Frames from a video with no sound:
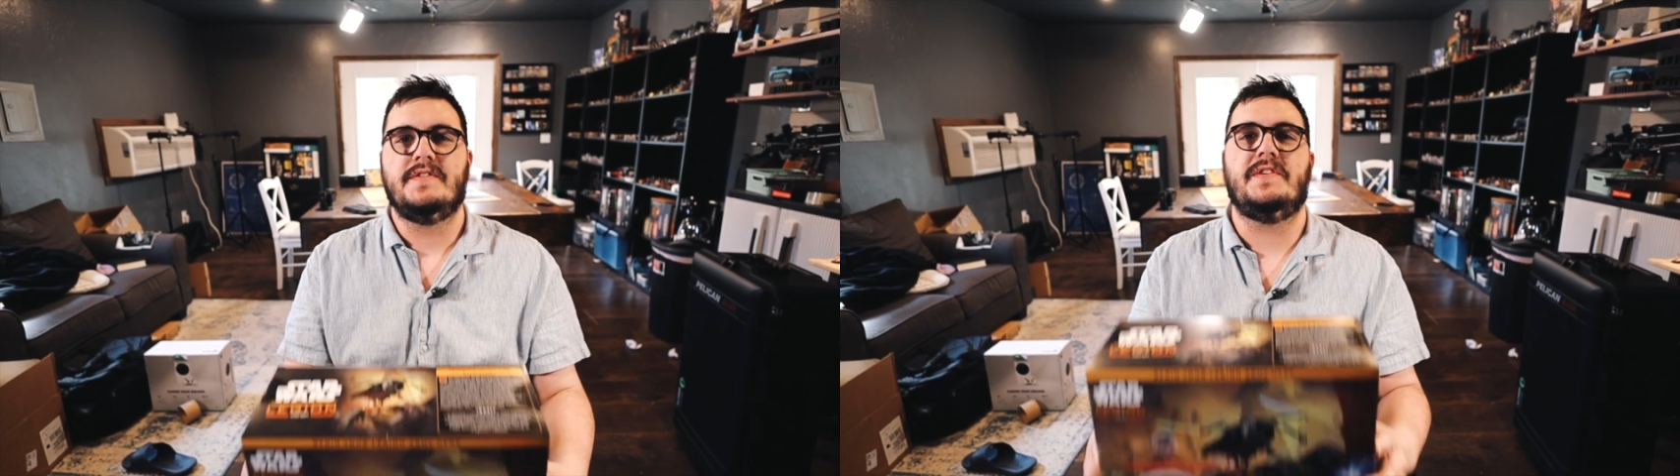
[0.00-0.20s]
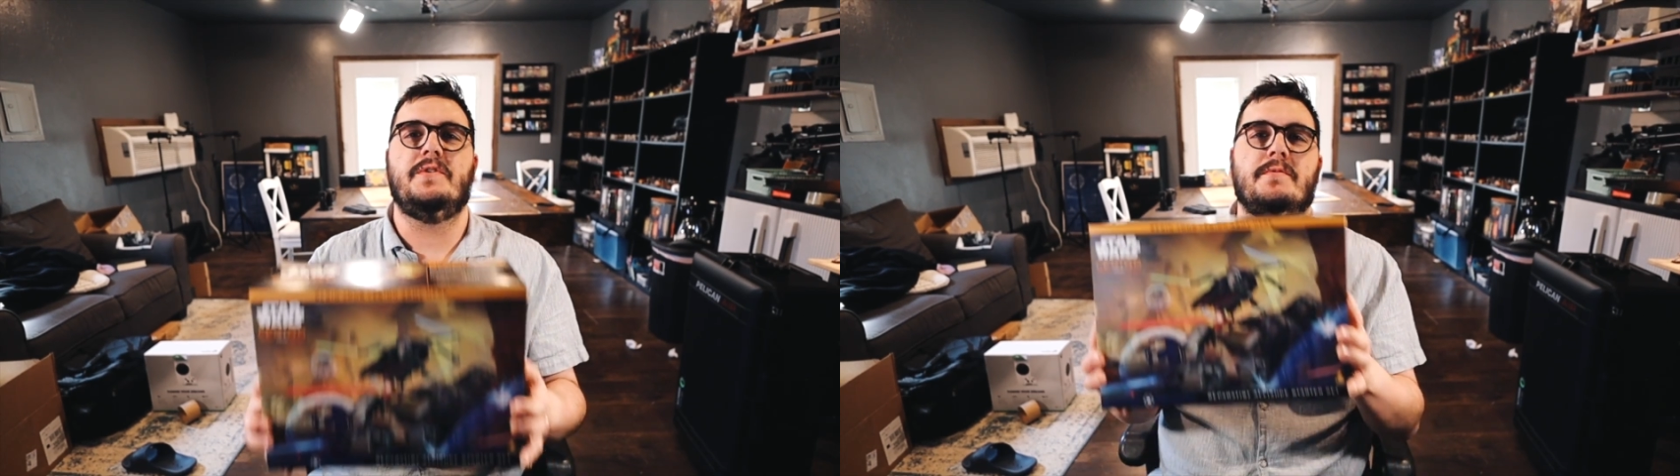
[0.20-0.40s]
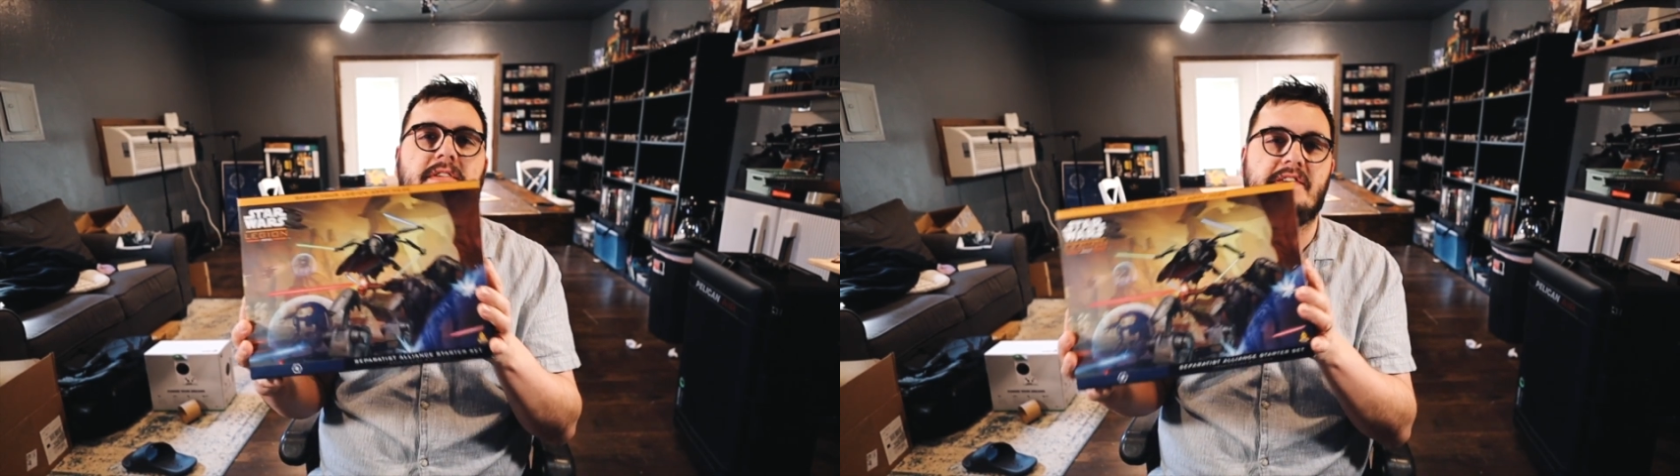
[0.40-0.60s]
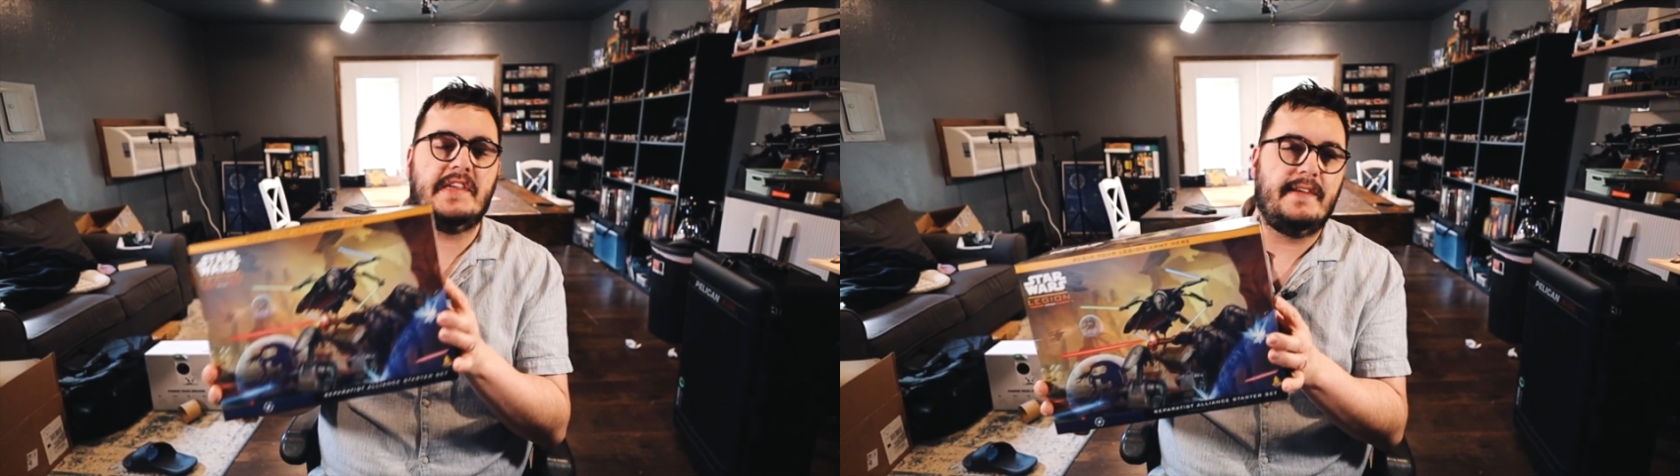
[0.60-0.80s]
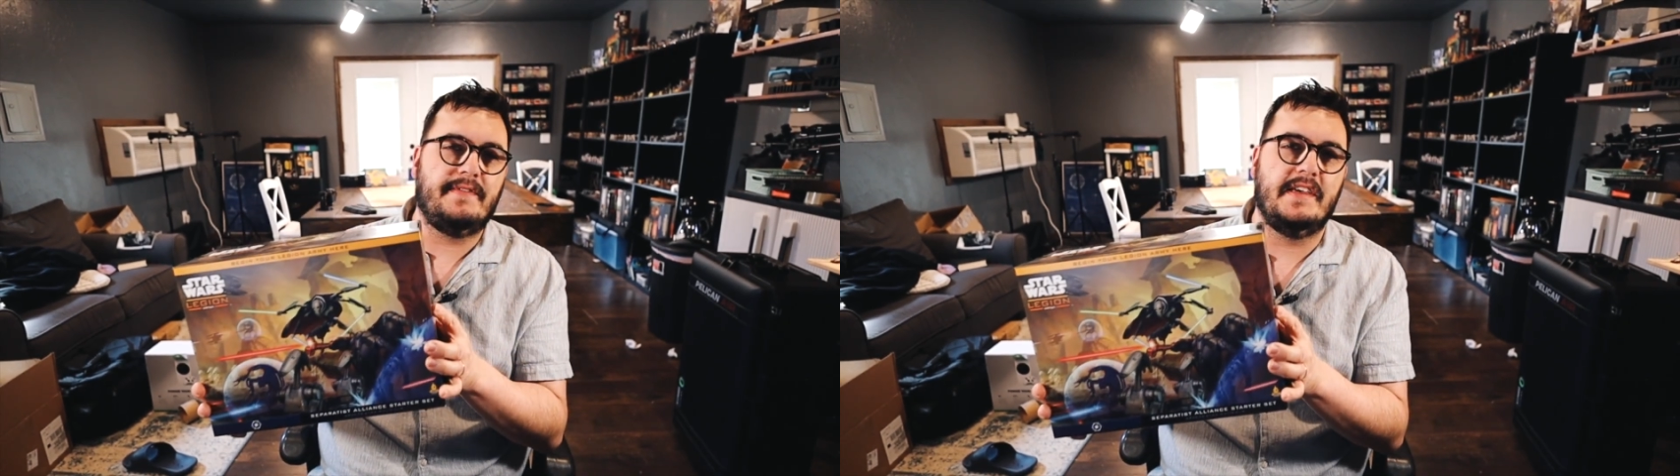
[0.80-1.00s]
to
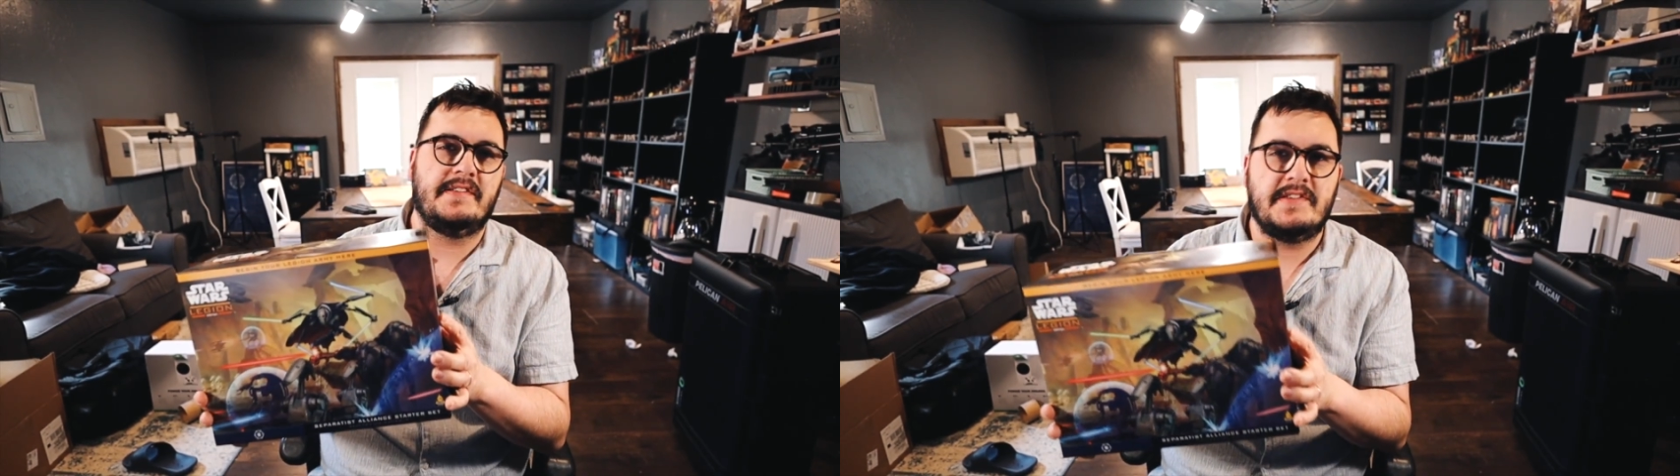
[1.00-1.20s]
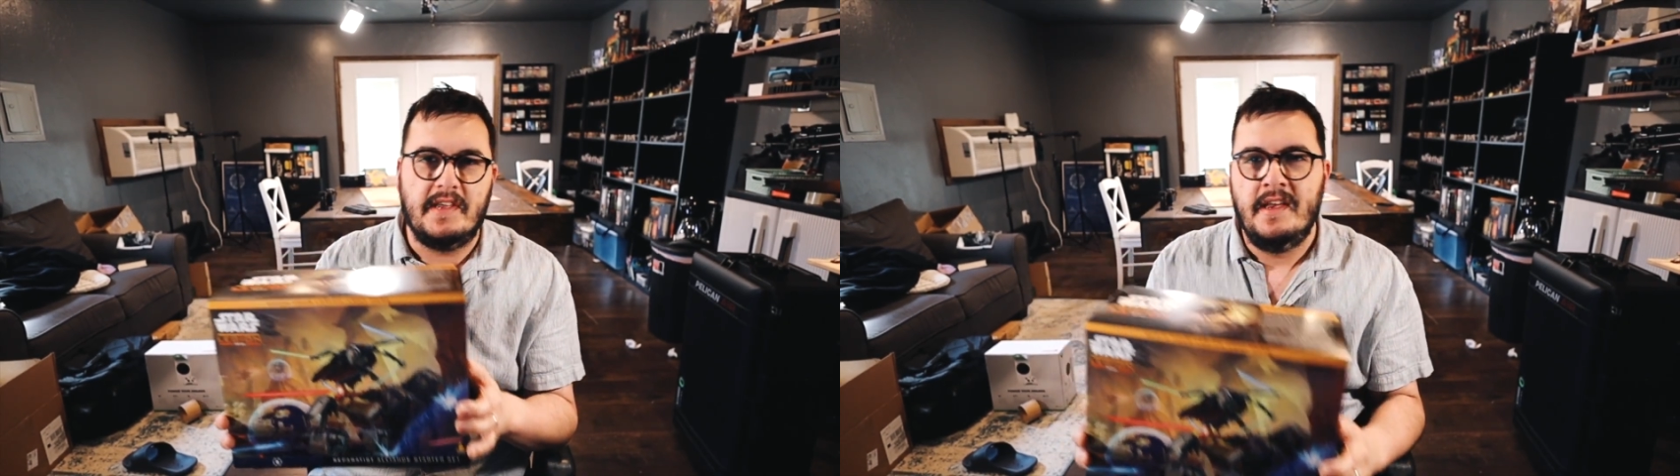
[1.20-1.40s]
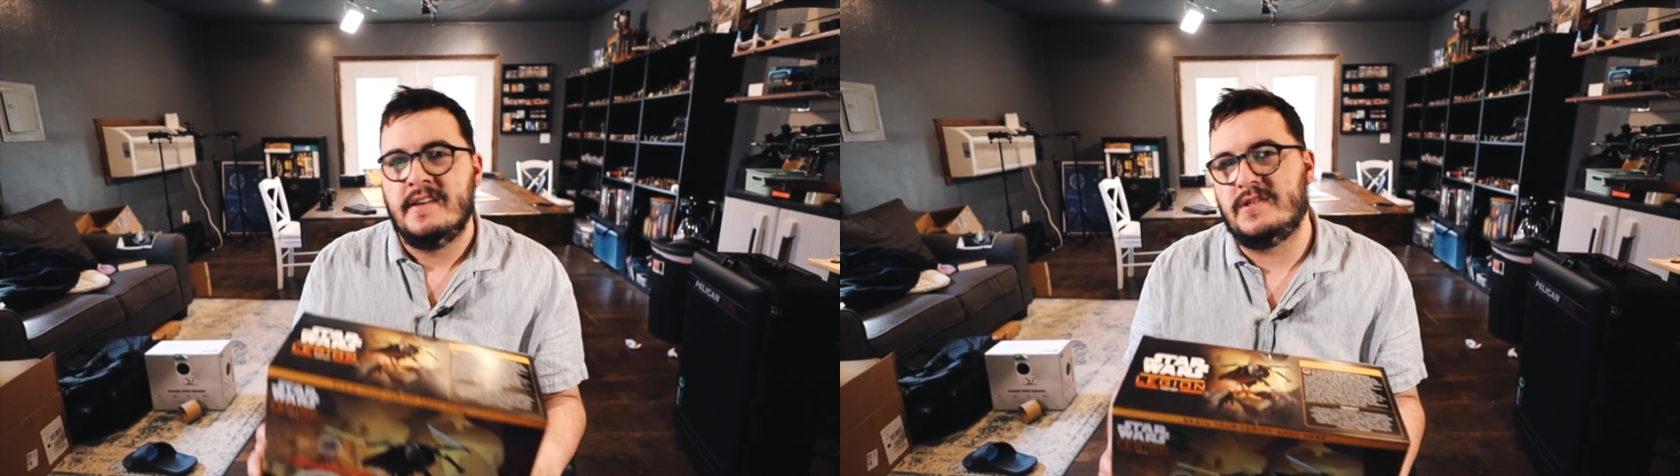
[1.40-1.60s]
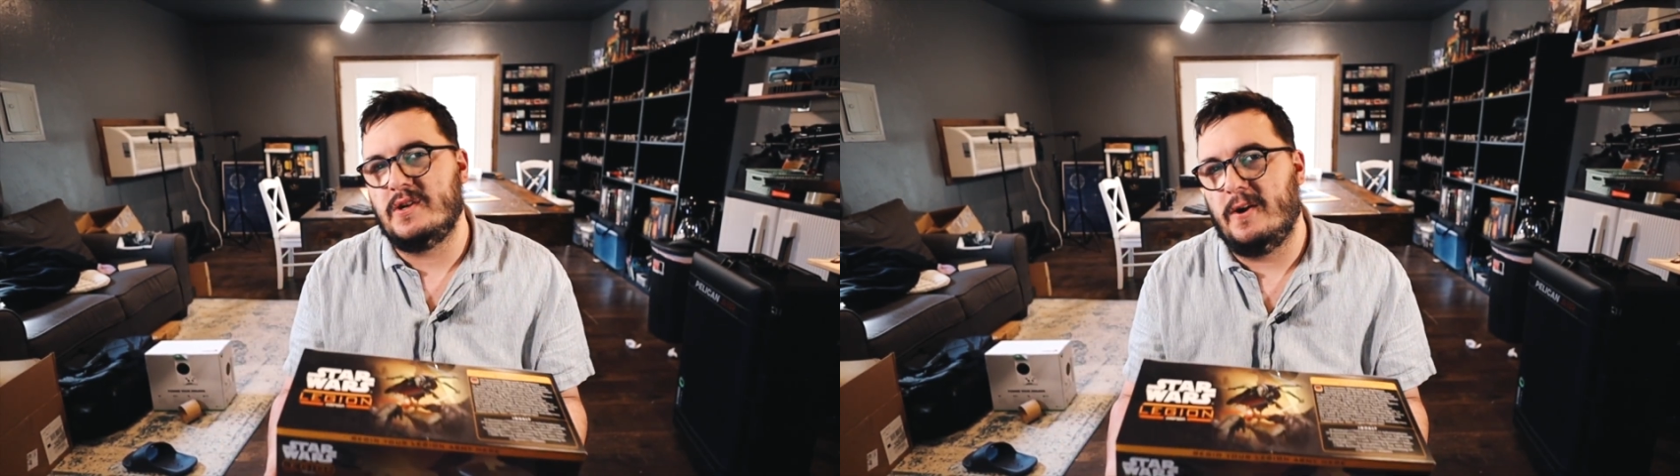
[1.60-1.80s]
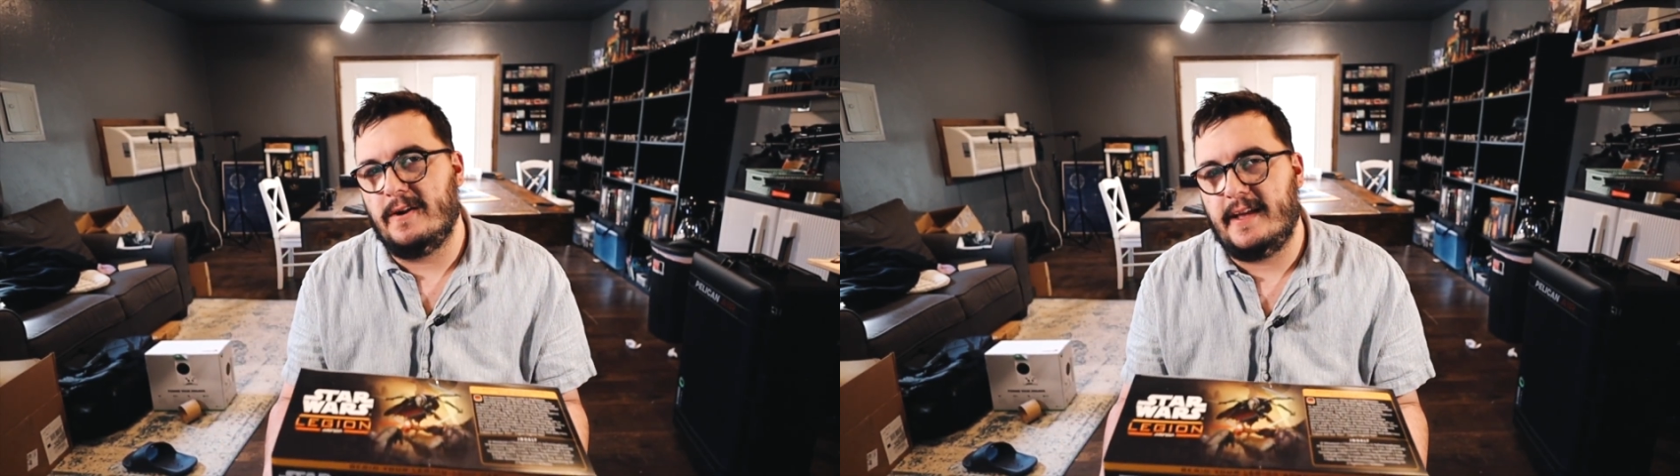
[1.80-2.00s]
receive this
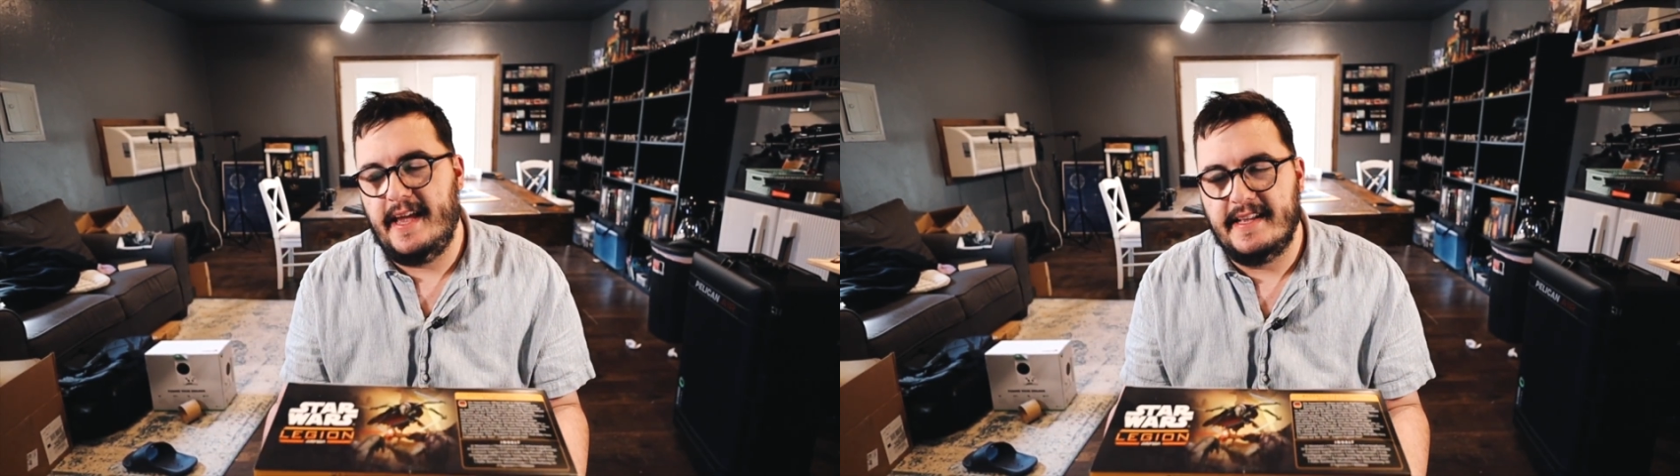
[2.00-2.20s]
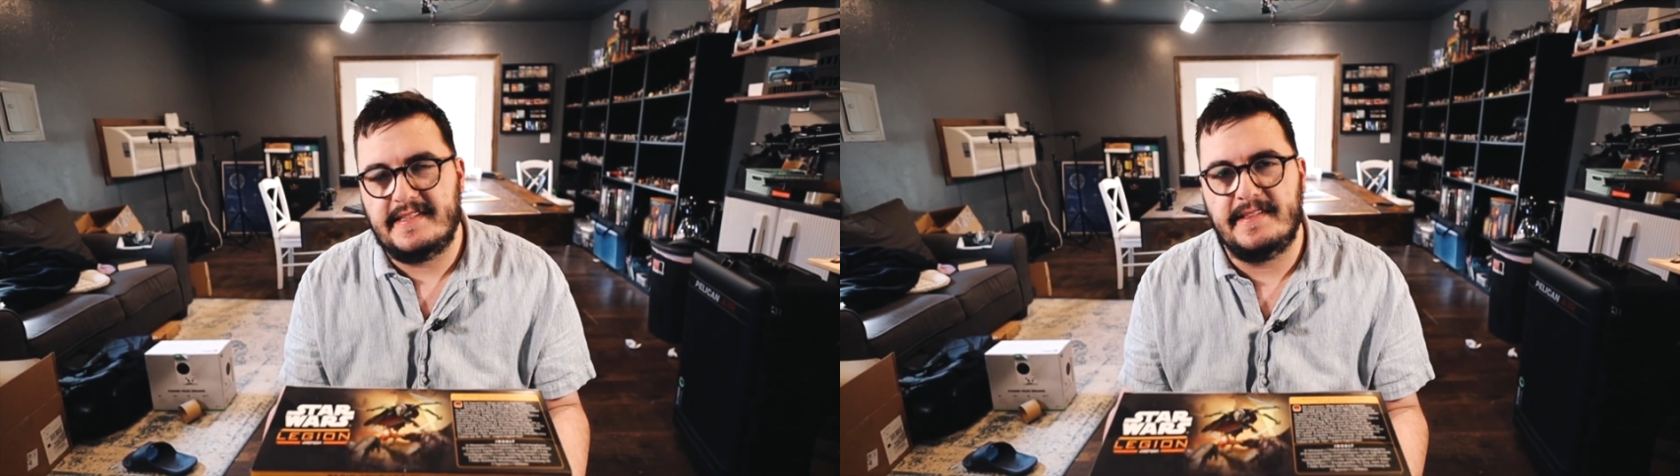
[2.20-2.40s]
starter kit.